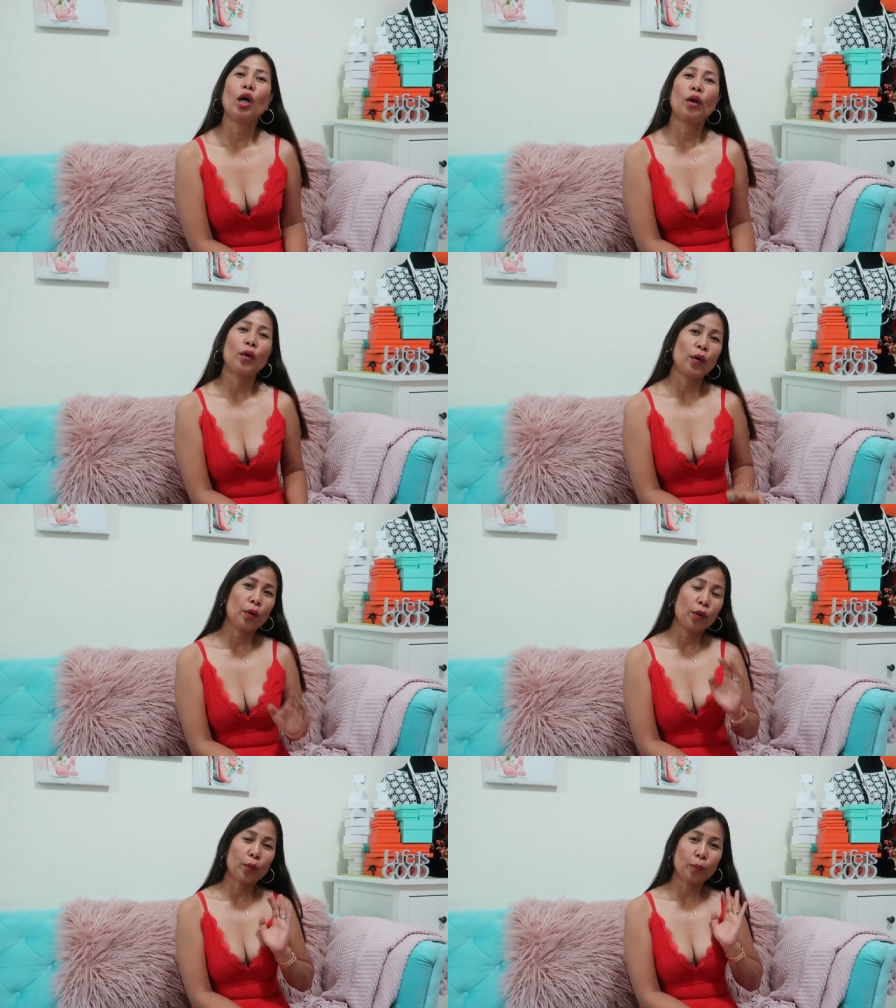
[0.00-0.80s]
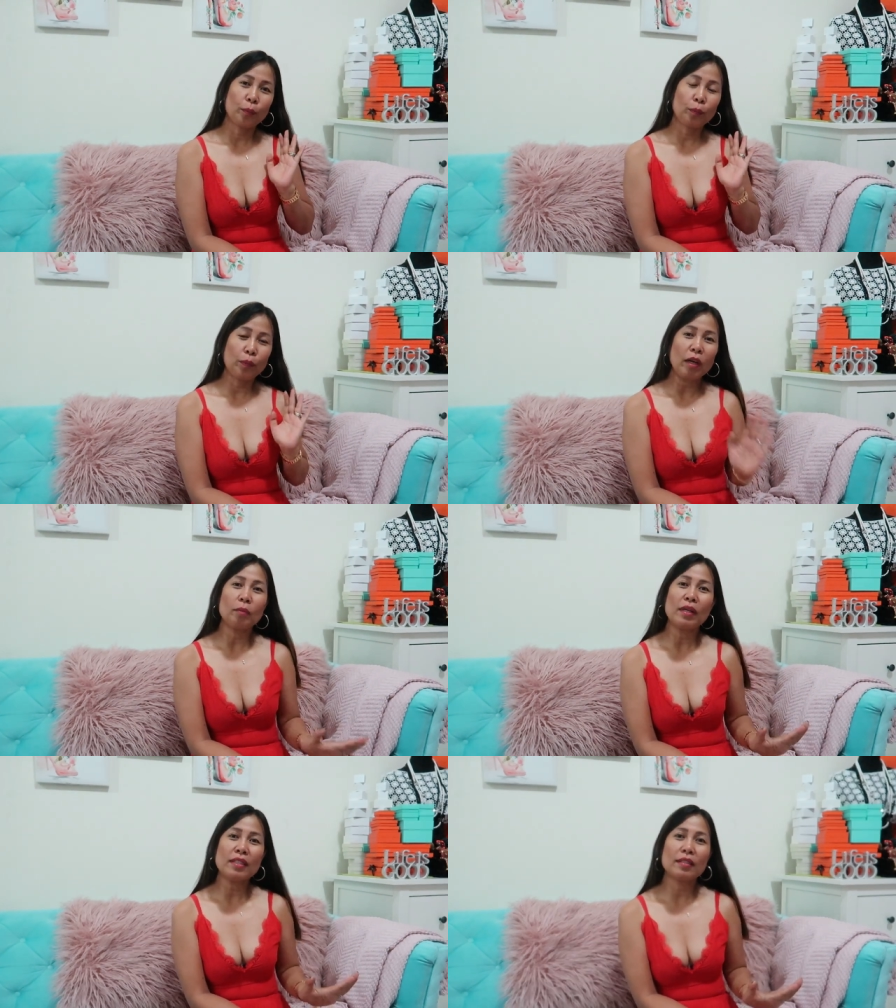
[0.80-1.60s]
uh,
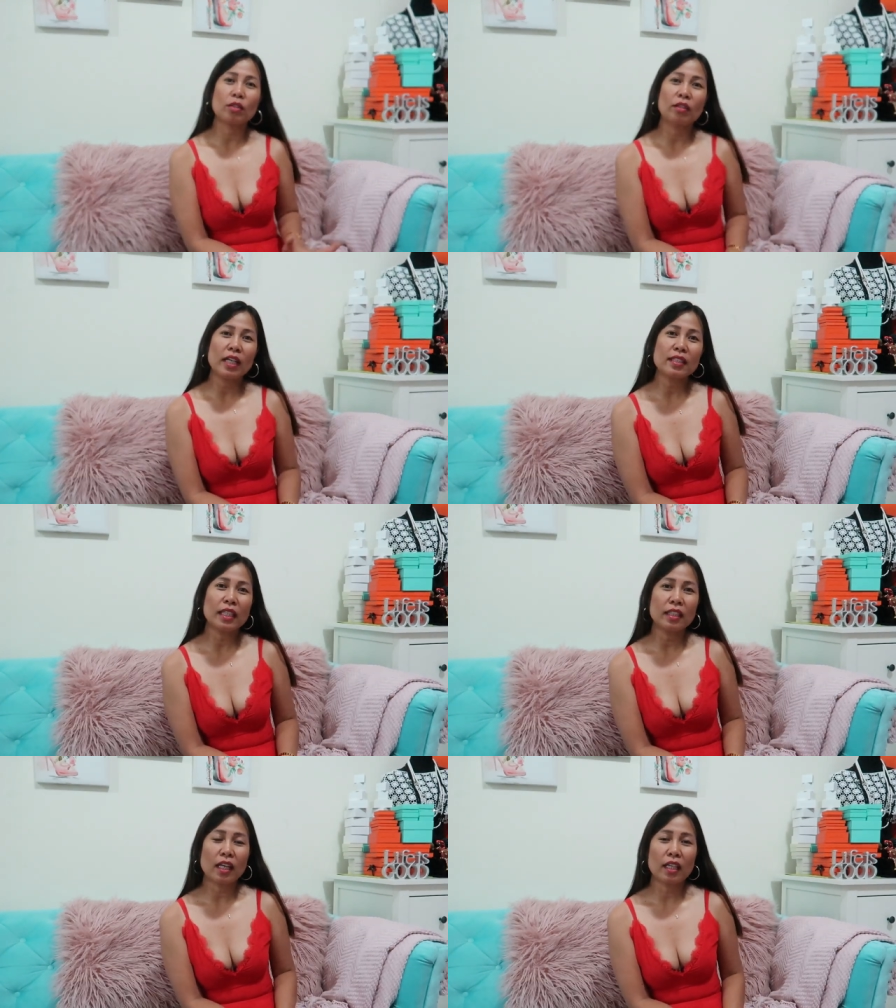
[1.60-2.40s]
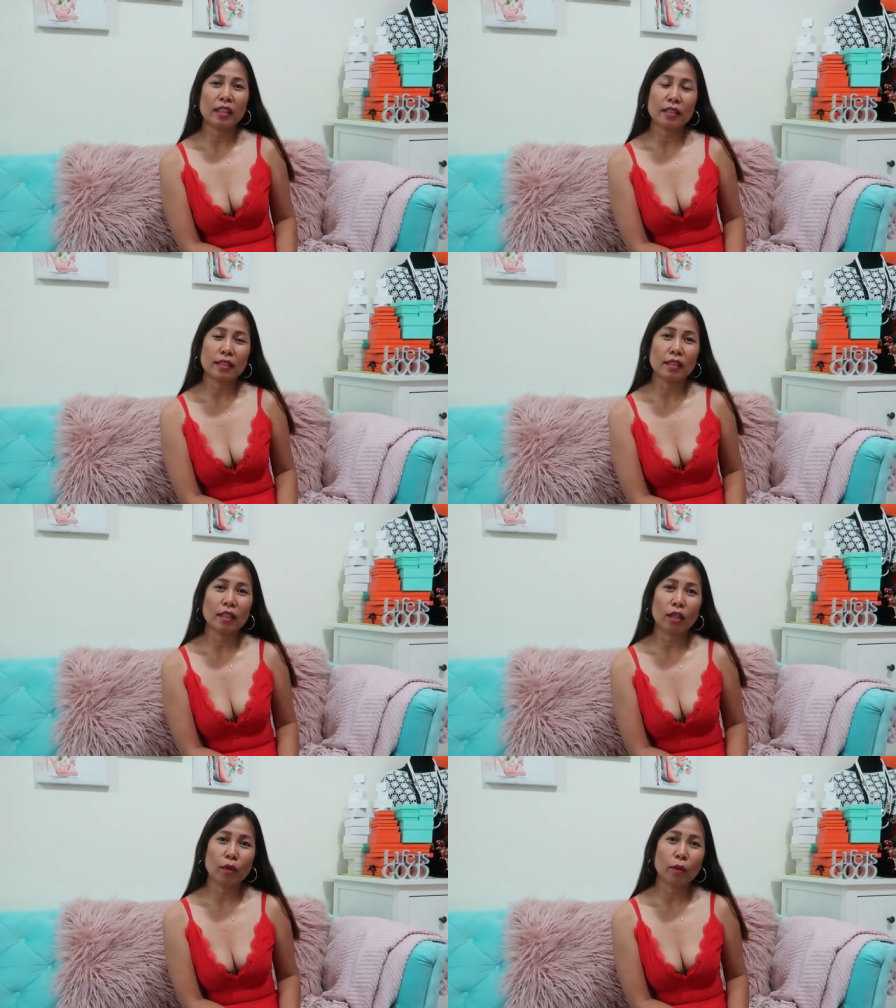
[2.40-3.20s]
Hermes Oran sandal is
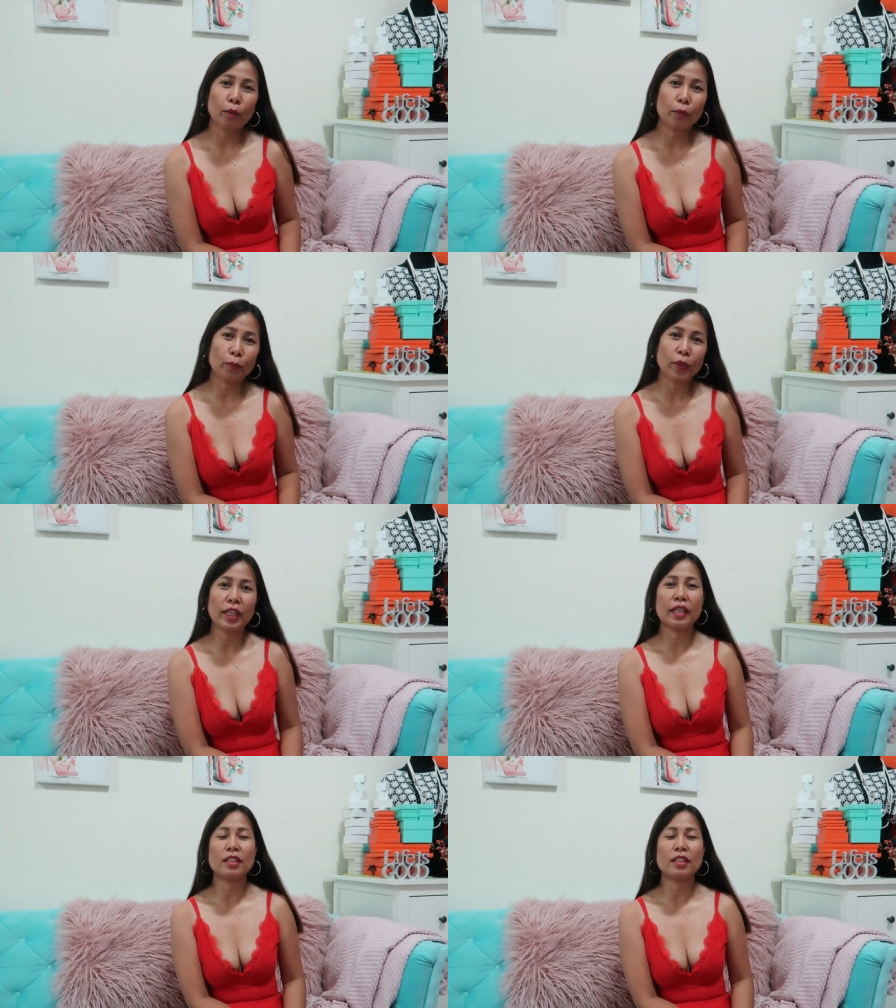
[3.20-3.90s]
uh, pretty